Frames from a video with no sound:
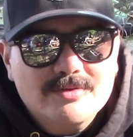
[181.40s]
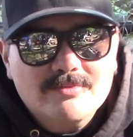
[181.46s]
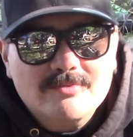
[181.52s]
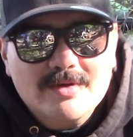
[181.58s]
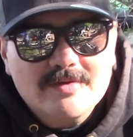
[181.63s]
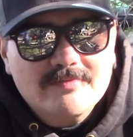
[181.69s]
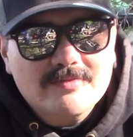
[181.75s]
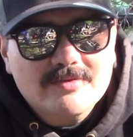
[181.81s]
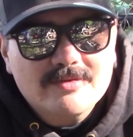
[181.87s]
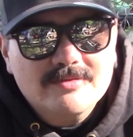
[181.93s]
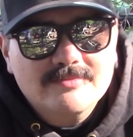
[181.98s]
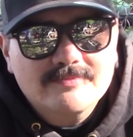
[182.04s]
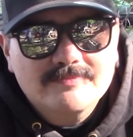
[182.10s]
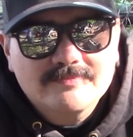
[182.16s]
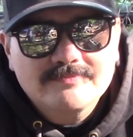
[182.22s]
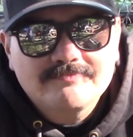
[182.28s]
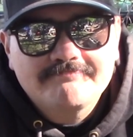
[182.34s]
a rifle.
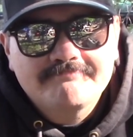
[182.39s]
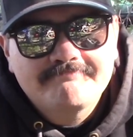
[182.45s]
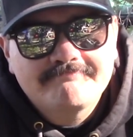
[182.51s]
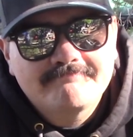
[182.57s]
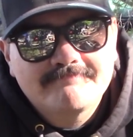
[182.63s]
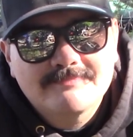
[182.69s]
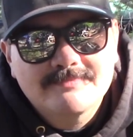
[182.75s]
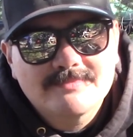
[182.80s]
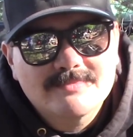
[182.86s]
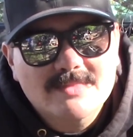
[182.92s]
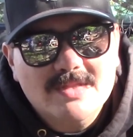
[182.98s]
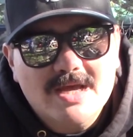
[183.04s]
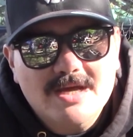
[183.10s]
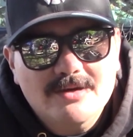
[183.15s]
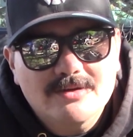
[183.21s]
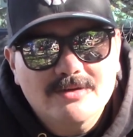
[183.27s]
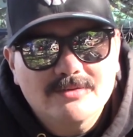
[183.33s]

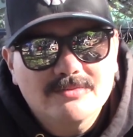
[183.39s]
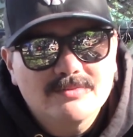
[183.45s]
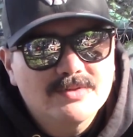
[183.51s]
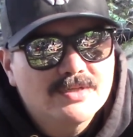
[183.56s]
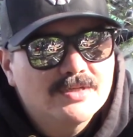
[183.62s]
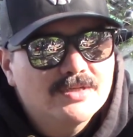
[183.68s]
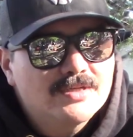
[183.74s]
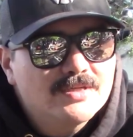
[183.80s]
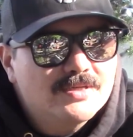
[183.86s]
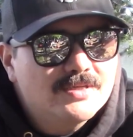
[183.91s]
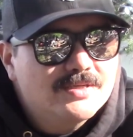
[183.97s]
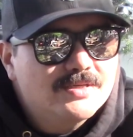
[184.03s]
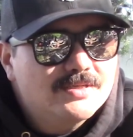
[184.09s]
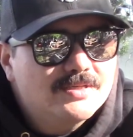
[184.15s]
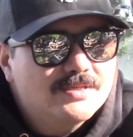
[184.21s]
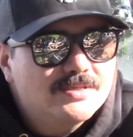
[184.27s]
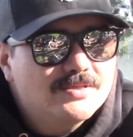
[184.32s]
I don't know.
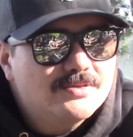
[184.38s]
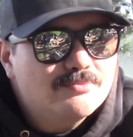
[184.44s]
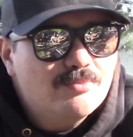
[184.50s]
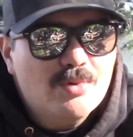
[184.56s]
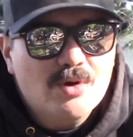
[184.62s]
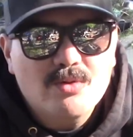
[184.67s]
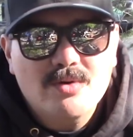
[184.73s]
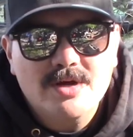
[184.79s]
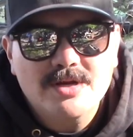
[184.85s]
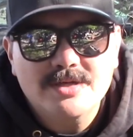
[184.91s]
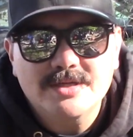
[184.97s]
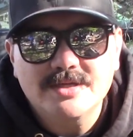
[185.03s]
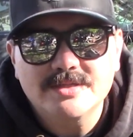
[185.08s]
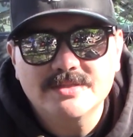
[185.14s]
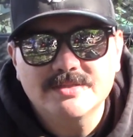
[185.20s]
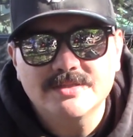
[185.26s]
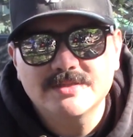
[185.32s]
Bow hunting
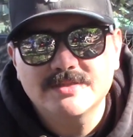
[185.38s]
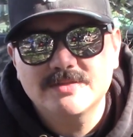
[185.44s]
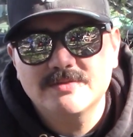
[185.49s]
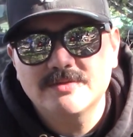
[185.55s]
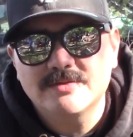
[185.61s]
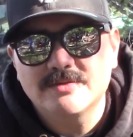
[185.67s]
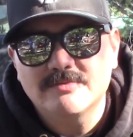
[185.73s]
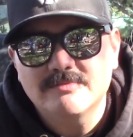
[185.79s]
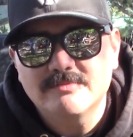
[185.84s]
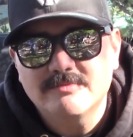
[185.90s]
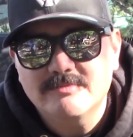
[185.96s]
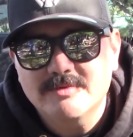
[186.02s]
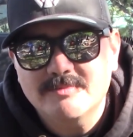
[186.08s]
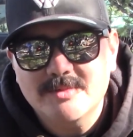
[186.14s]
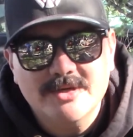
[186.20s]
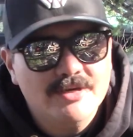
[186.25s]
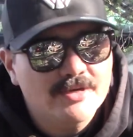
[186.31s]
is just
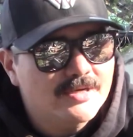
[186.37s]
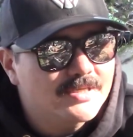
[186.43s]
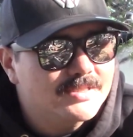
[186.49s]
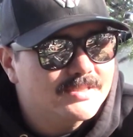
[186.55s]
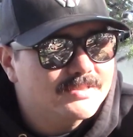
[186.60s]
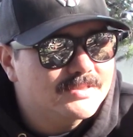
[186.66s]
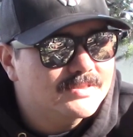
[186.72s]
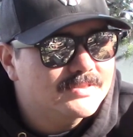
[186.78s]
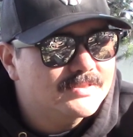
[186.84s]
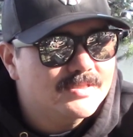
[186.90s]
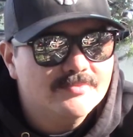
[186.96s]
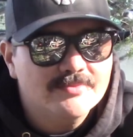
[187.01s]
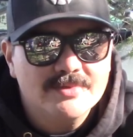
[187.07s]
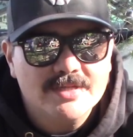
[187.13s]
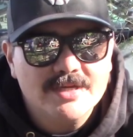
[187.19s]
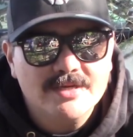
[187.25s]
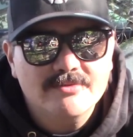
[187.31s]
where my heart is. It's
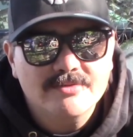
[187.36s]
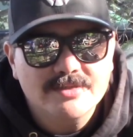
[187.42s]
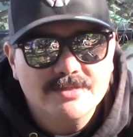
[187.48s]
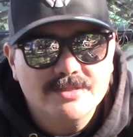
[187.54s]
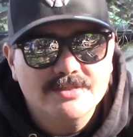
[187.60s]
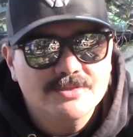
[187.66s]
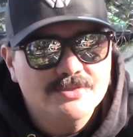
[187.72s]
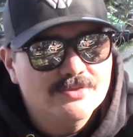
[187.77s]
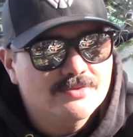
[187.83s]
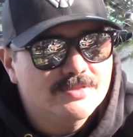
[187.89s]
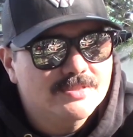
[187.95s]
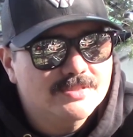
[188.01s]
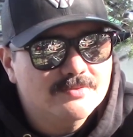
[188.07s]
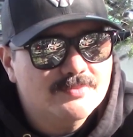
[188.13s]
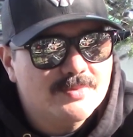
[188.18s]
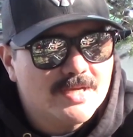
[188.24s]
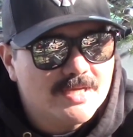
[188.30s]
something I really enjoy. It's
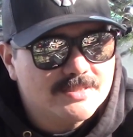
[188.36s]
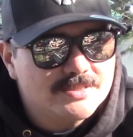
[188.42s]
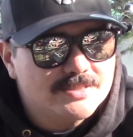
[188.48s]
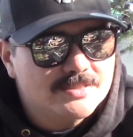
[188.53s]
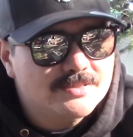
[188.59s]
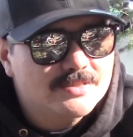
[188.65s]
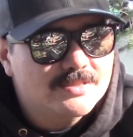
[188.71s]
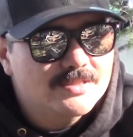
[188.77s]
a passion.